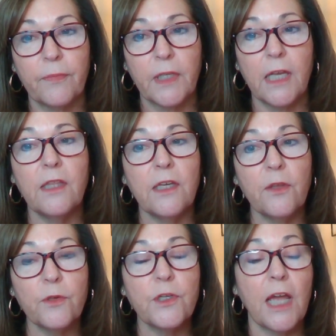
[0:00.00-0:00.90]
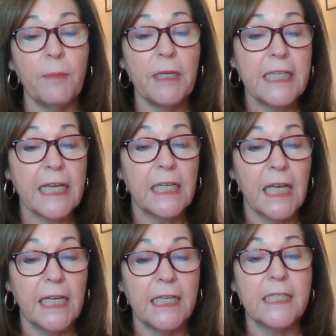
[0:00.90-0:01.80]
And the other timing
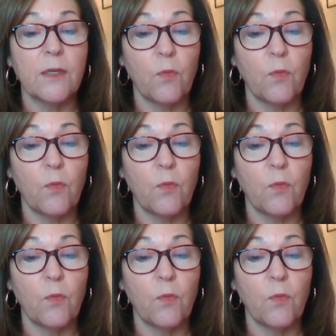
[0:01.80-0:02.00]
deadline is a